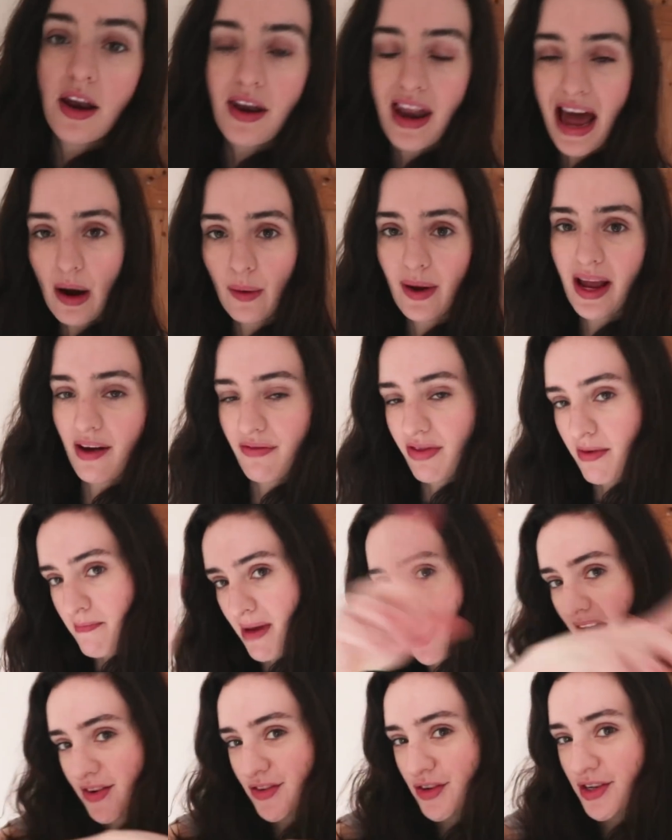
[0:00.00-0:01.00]
Now we have the
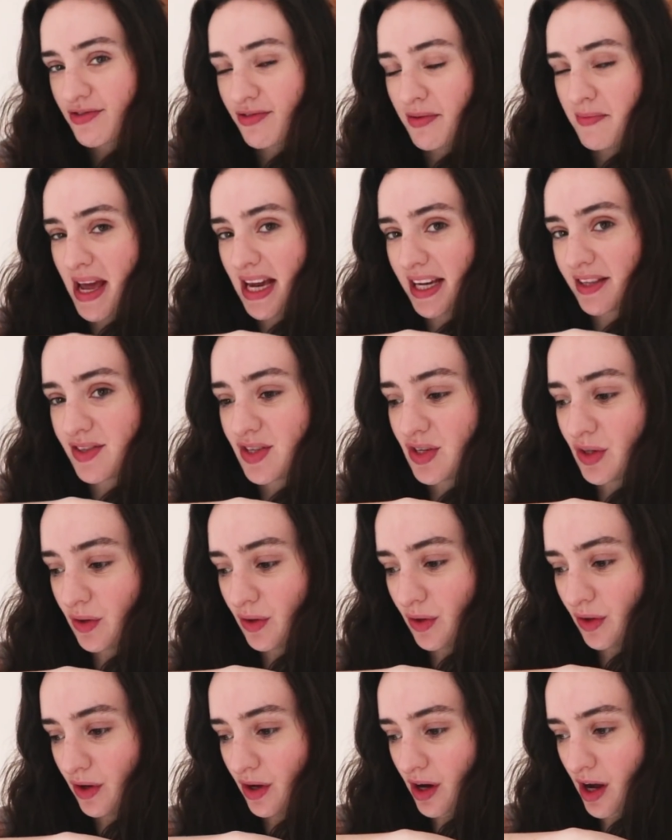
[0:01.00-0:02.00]
mattress from next
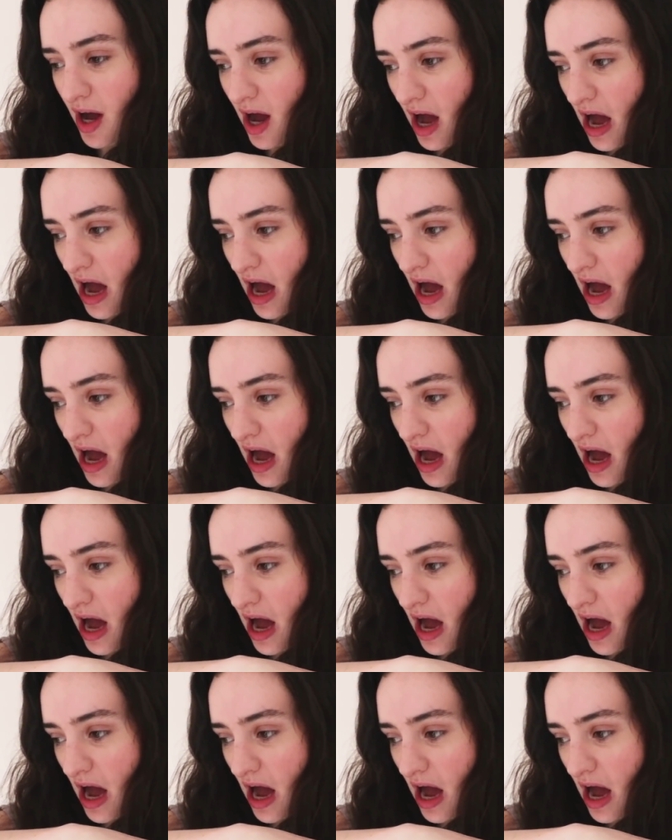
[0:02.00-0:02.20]
door.